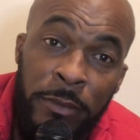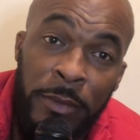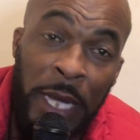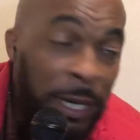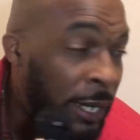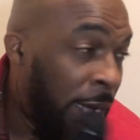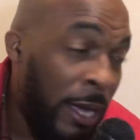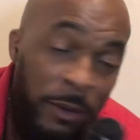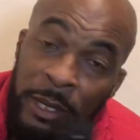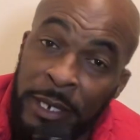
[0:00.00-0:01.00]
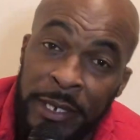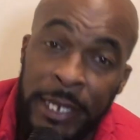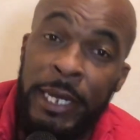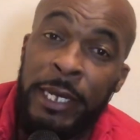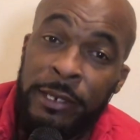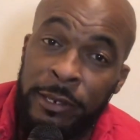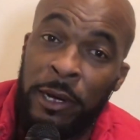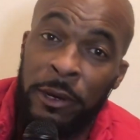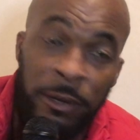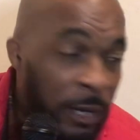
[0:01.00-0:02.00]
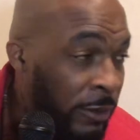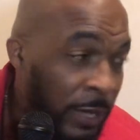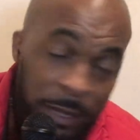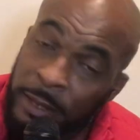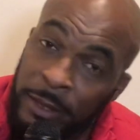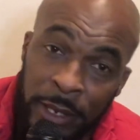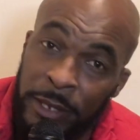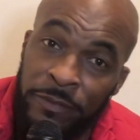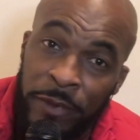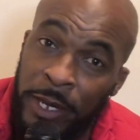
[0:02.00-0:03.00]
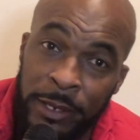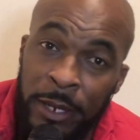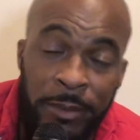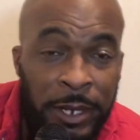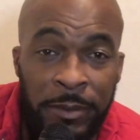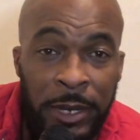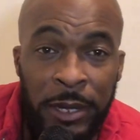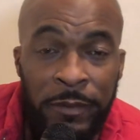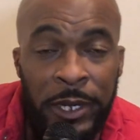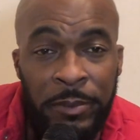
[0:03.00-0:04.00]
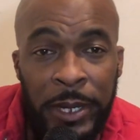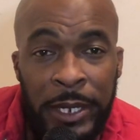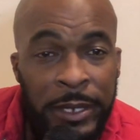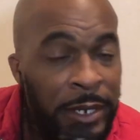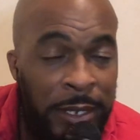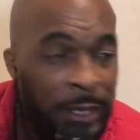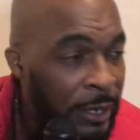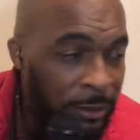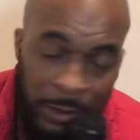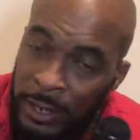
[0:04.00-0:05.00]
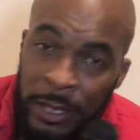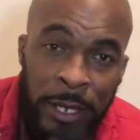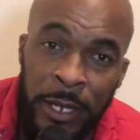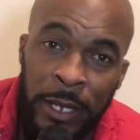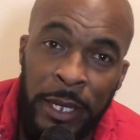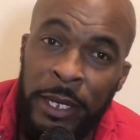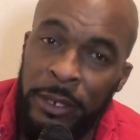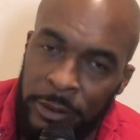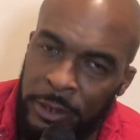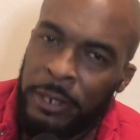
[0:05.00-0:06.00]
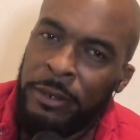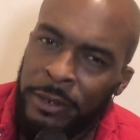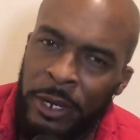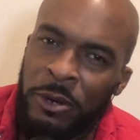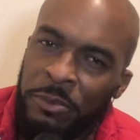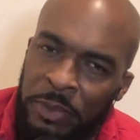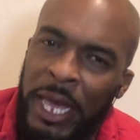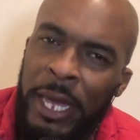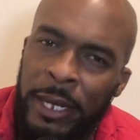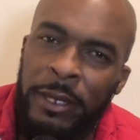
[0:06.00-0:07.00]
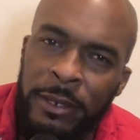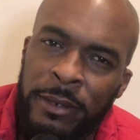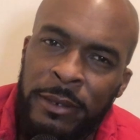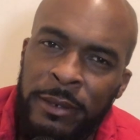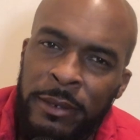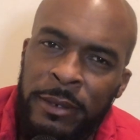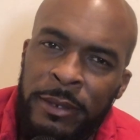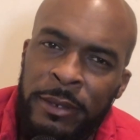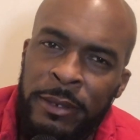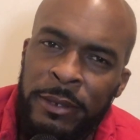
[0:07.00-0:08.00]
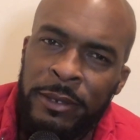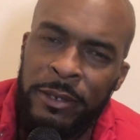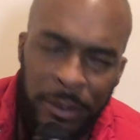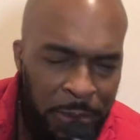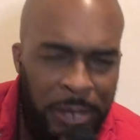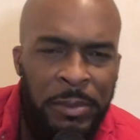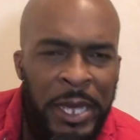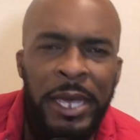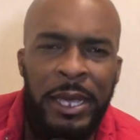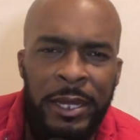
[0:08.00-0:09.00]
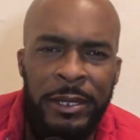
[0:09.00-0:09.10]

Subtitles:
That nigga got one of his legs sawed off and looking fucked up than a motherfucker, man. It just don't pay to be big.